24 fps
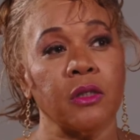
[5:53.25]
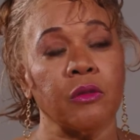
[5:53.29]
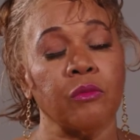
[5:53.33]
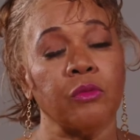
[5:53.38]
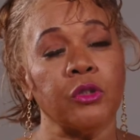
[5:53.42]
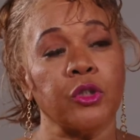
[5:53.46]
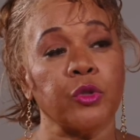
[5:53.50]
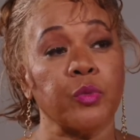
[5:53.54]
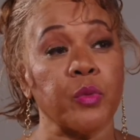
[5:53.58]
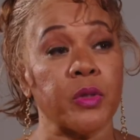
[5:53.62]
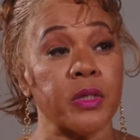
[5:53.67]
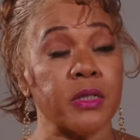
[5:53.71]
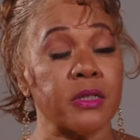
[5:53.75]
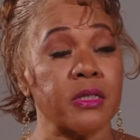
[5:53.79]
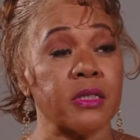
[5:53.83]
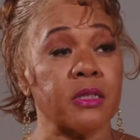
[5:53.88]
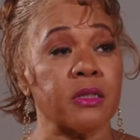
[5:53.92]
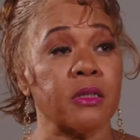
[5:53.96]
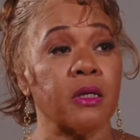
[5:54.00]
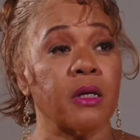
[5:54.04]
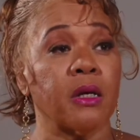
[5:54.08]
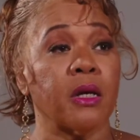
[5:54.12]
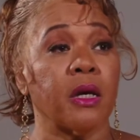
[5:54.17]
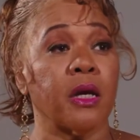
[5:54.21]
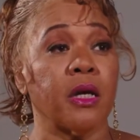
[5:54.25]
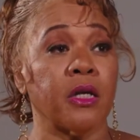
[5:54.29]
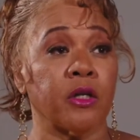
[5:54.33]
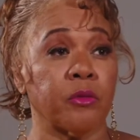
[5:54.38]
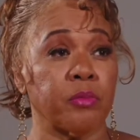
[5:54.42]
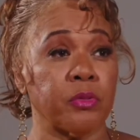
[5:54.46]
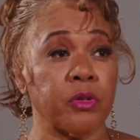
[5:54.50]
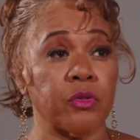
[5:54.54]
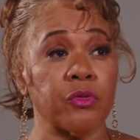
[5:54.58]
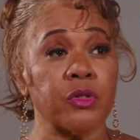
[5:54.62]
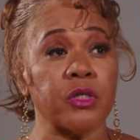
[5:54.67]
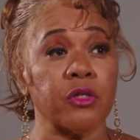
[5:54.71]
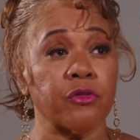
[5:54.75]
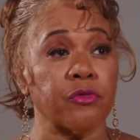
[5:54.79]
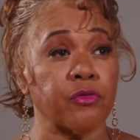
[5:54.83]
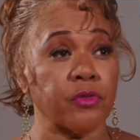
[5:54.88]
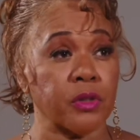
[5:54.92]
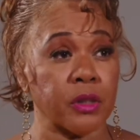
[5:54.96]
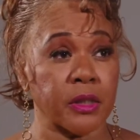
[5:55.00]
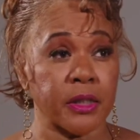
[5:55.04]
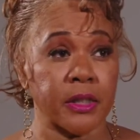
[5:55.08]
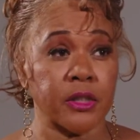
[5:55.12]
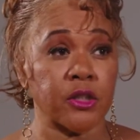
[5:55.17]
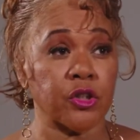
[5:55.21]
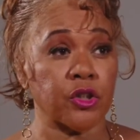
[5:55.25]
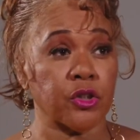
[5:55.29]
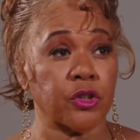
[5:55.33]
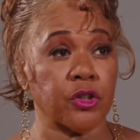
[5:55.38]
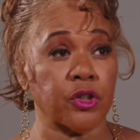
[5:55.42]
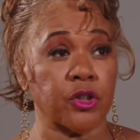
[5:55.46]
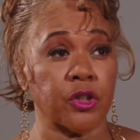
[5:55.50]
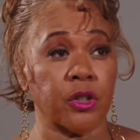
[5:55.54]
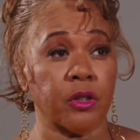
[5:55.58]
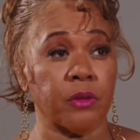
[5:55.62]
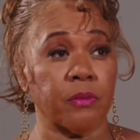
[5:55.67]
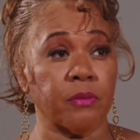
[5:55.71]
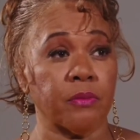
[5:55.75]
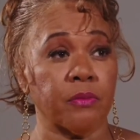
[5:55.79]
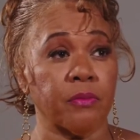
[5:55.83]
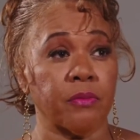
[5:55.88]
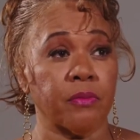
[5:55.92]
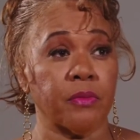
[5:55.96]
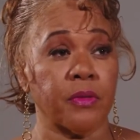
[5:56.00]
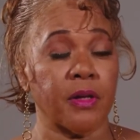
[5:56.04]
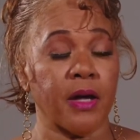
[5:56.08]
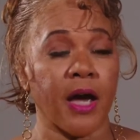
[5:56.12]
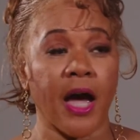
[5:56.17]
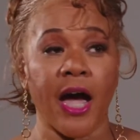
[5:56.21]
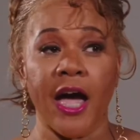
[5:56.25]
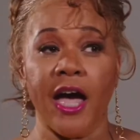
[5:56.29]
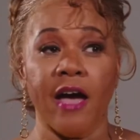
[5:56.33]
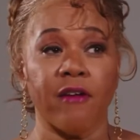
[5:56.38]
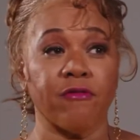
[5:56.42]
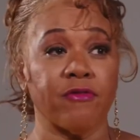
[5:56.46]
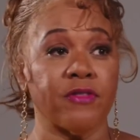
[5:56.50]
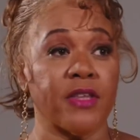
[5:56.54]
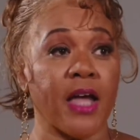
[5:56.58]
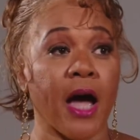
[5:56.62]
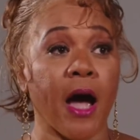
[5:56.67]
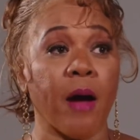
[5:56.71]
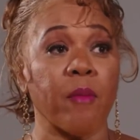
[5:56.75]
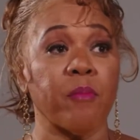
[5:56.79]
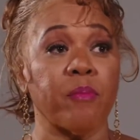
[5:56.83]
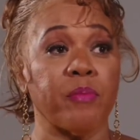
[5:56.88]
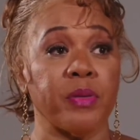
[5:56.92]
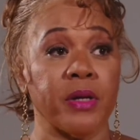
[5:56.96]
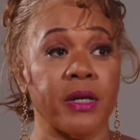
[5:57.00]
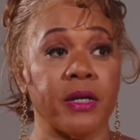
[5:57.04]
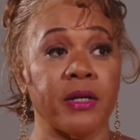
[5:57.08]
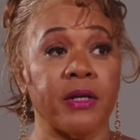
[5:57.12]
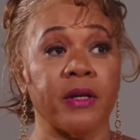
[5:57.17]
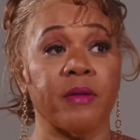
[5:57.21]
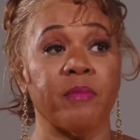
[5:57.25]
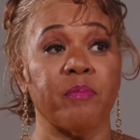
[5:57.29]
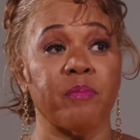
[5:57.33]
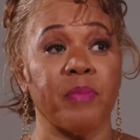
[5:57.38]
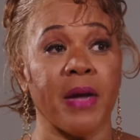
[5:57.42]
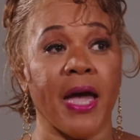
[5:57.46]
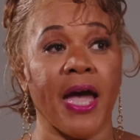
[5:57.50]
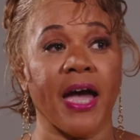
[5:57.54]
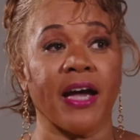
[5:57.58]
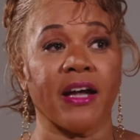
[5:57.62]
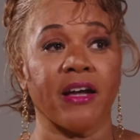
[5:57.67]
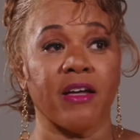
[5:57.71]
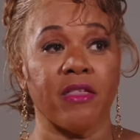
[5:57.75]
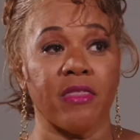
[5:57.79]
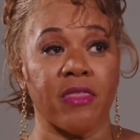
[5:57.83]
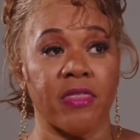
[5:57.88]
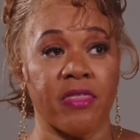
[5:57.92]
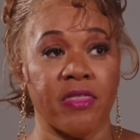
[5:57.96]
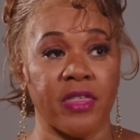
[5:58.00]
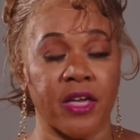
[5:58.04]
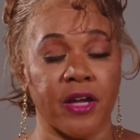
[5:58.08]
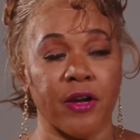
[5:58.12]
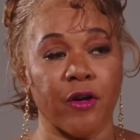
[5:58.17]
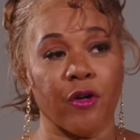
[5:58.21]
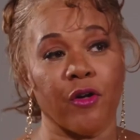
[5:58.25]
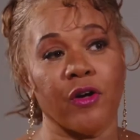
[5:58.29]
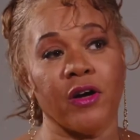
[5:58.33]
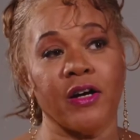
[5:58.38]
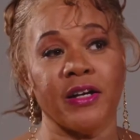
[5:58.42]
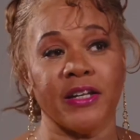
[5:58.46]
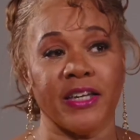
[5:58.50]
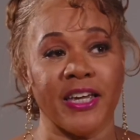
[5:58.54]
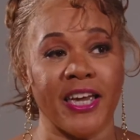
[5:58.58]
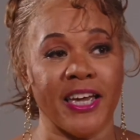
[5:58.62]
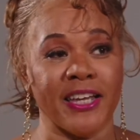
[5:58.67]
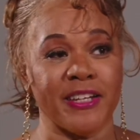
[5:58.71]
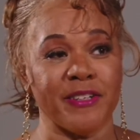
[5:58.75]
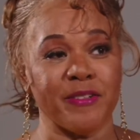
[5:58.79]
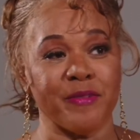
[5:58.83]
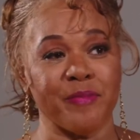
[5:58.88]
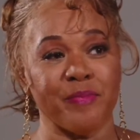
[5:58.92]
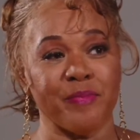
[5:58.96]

which was an abusive relationship, I have not been back there again.